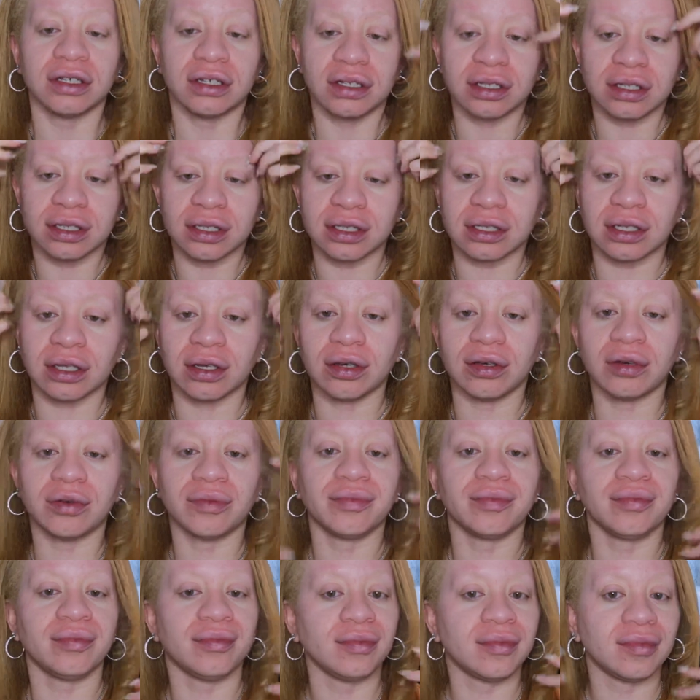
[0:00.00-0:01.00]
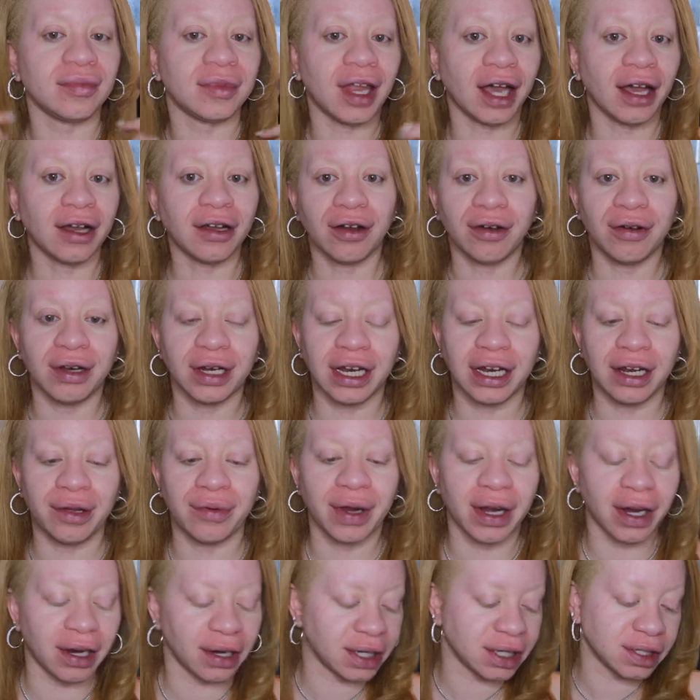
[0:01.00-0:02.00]
So not going
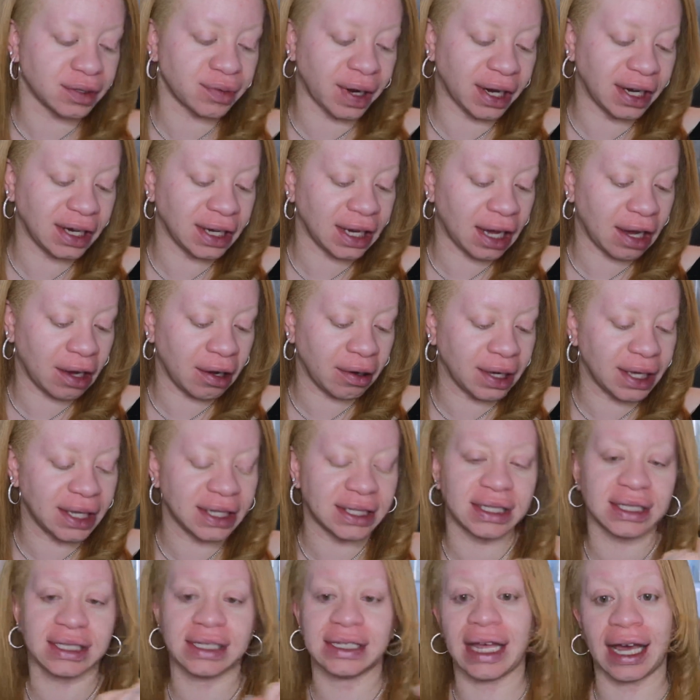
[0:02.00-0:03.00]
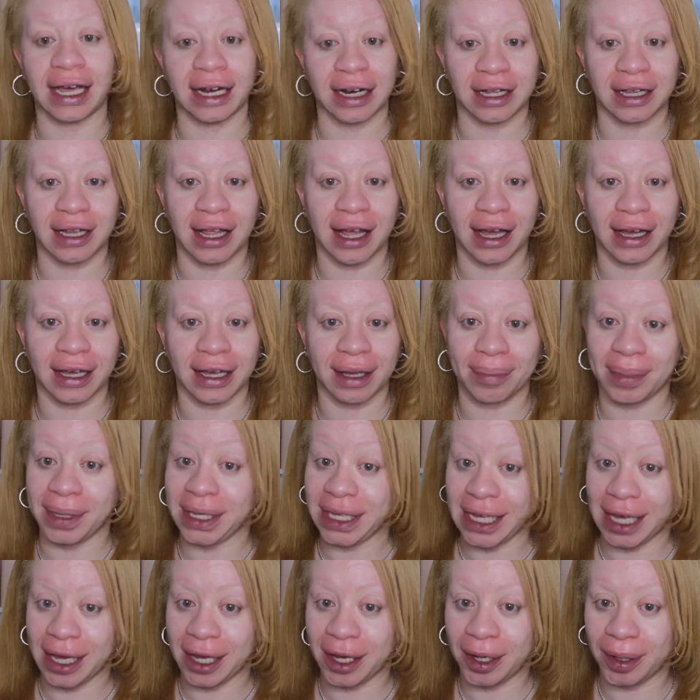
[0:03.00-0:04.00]
anywhere because right now it's 9:00
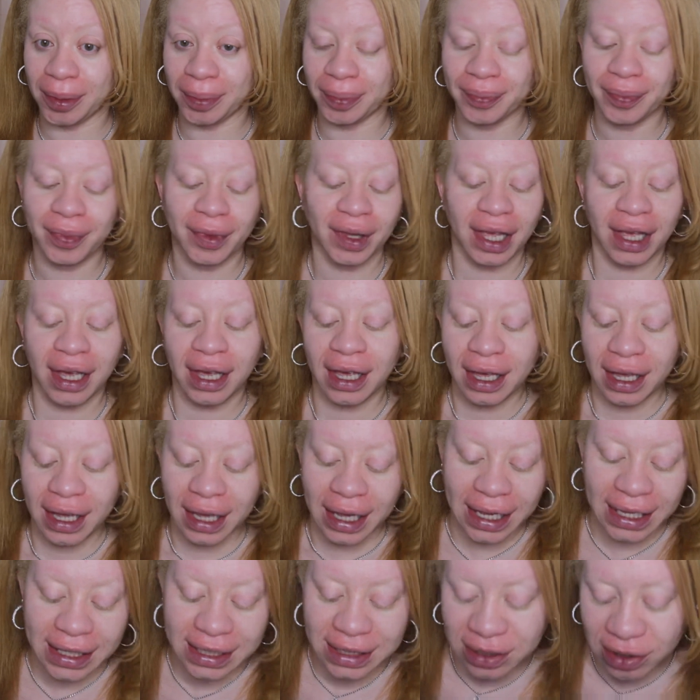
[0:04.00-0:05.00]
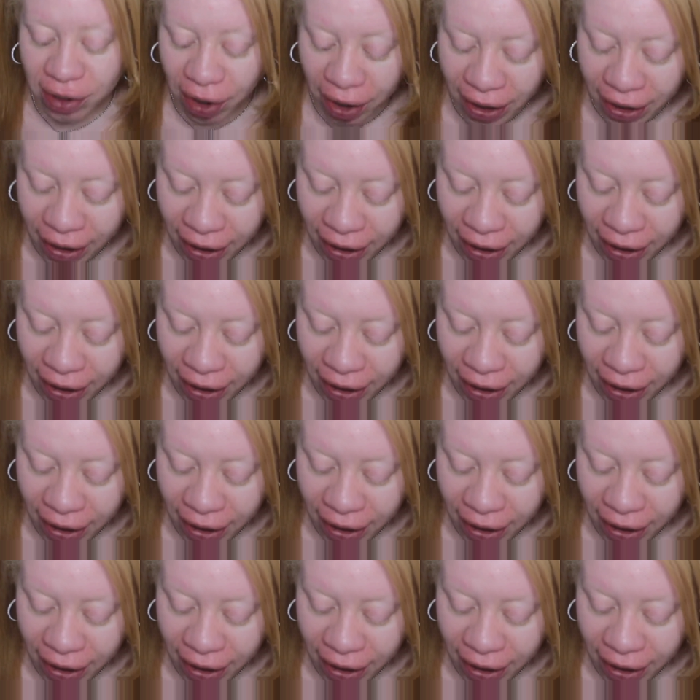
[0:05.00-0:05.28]
p.m. It's dark